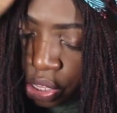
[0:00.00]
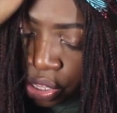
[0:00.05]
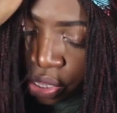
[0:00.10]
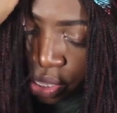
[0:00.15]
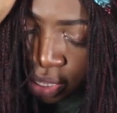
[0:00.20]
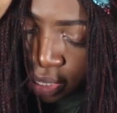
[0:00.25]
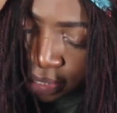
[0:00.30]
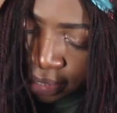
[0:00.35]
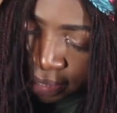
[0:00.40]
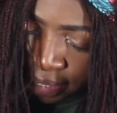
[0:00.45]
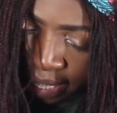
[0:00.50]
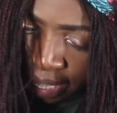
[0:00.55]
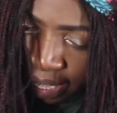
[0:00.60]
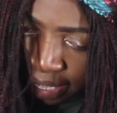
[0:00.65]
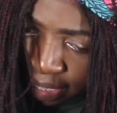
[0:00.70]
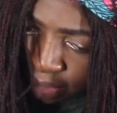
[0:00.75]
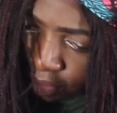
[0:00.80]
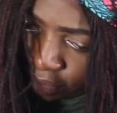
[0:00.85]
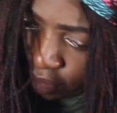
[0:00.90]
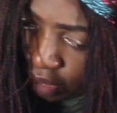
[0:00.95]
you're going to
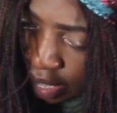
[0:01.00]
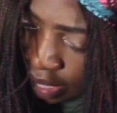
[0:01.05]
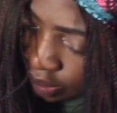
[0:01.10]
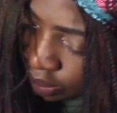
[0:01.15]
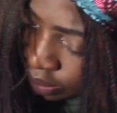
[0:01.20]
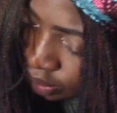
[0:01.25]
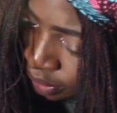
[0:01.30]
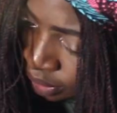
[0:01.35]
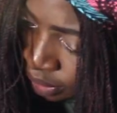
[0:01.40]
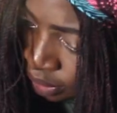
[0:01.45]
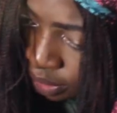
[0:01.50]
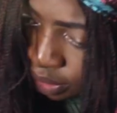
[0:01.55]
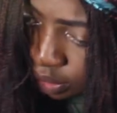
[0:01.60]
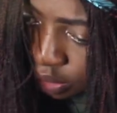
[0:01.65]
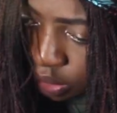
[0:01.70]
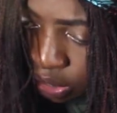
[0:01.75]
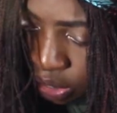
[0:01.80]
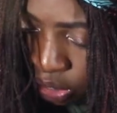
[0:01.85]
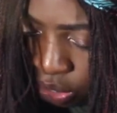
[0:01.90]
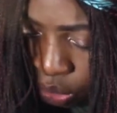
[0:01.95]
turn it round
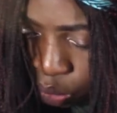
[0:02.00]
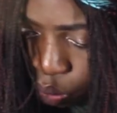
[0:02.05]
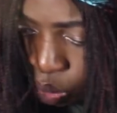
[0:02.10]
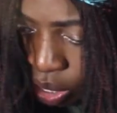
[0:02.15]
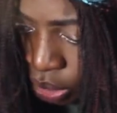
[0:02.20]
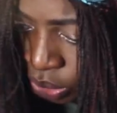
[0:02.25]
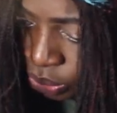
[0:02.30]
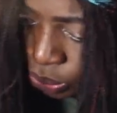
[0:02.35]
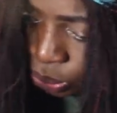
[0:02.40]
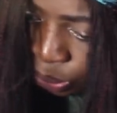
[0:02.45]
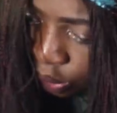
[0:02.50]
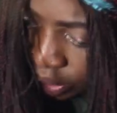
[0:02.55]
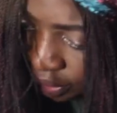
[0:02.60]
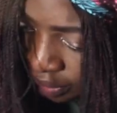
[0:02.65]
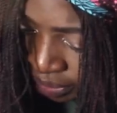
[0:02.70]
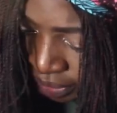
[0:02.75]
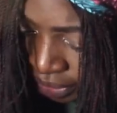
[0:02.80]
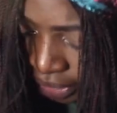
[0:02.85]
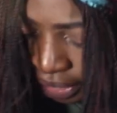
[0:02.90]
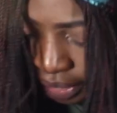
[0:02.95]
while
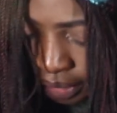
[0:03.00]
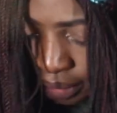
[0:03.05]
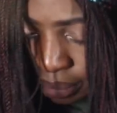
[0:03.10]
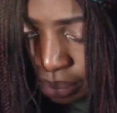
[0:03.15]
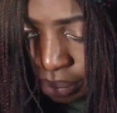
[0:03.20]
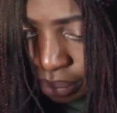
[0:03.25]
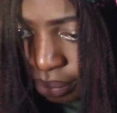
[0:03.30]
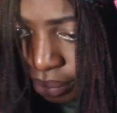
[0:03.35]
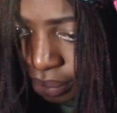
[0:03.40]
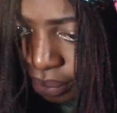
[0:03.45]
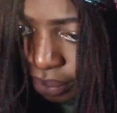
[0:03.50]
twisting